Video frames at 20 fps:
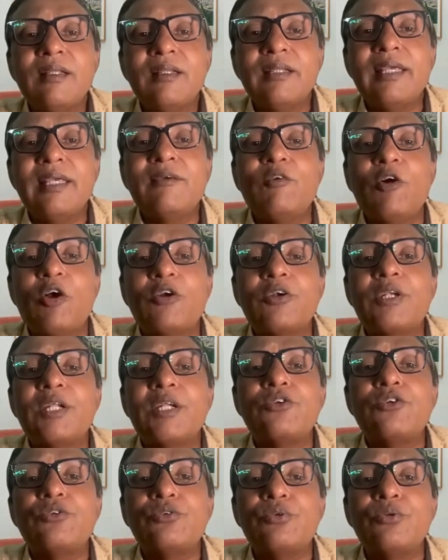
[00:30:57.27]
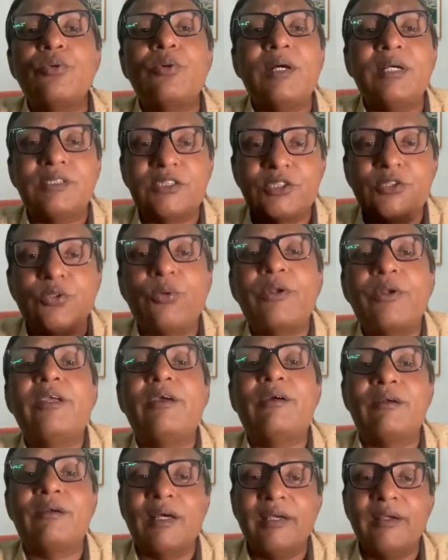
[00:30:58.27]
They wanted to do a story
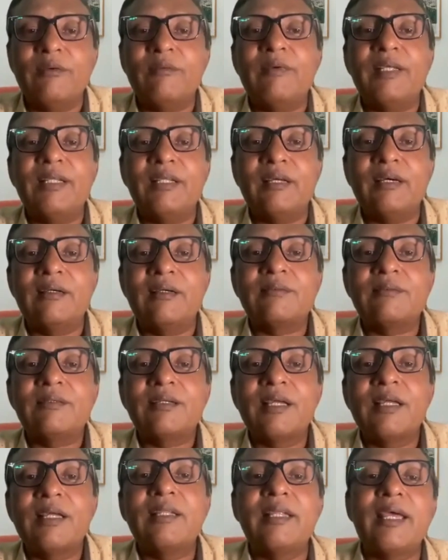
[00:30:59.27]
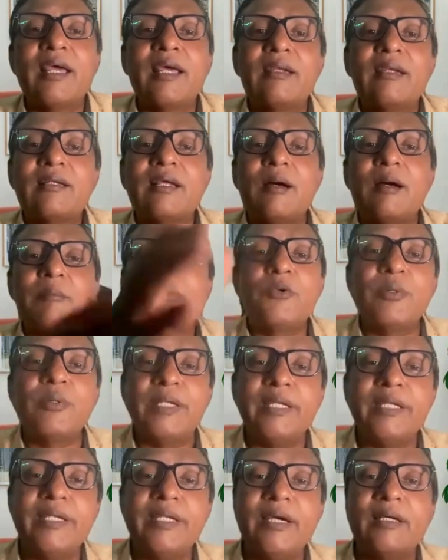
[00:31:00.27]
on Ayurveda and they had come to
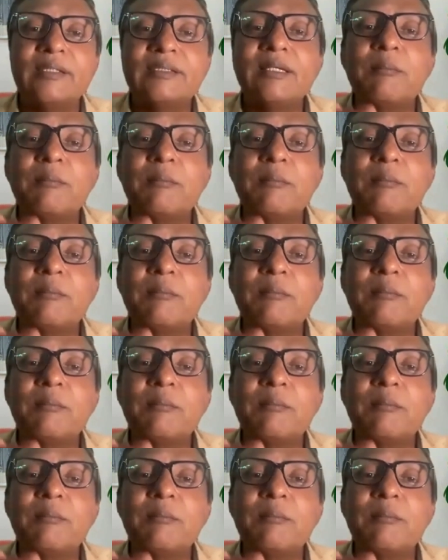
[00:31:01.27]
India.